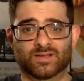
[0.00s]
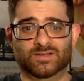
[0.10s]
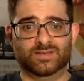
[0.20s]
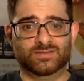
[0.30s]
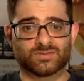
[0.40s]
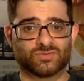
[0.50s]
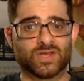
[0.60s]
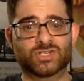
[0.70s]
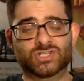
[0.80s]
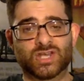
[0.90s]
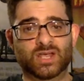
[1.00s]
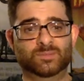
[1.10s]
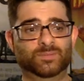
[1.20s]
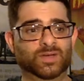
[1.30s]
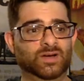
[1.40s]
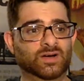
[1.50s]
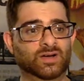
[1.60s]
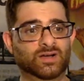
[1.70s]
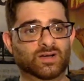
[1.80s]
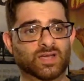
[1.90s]
He's in great shape.
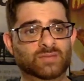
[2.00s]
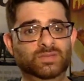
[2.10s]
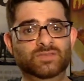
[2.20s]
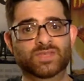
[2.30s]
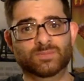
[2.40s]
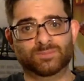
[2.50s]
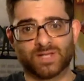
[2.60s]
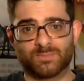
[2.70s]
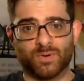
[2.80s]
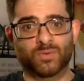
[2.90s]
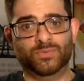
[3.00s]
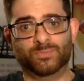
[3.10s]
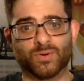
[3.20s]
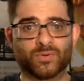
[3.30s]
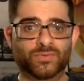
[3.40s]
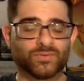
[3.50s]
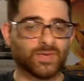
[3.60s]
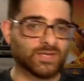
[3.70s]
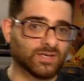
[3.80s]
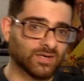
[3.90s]
I believe he could play both
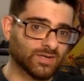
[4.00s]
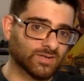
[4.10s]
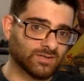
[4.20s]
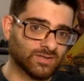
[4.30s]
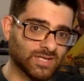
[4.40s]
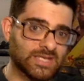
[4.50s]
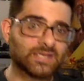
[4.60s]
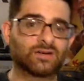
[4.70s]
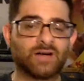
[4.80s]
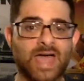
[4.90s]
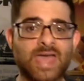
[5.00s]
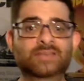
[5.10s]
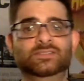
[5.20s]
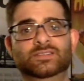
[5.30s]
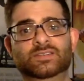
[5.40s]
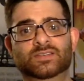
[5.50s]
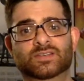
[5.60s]
like heel and